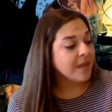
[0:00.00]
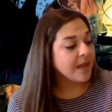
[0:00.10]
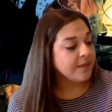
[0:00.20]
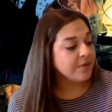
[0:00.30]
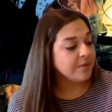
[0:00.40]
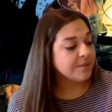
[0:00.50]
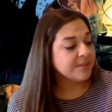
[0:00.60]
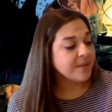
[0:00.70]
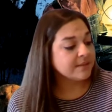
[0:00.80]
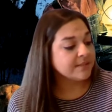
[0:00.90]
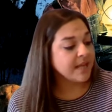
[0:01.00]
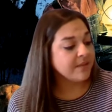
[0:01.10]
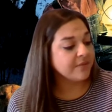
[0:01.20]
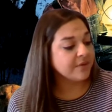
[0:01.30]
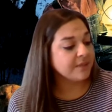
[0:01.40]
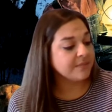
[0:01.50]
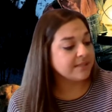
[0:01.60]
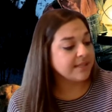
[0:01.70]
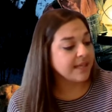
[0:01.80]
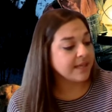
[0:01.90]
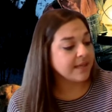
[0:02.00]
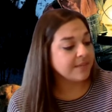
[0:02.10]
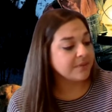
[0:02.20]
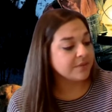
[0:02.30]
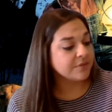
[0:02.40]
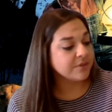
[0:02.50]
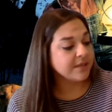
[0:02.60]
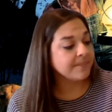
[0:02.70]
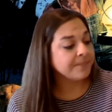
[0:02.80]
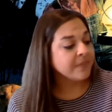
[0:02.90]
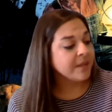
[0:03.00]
I knew it was about time for him to take up the tree.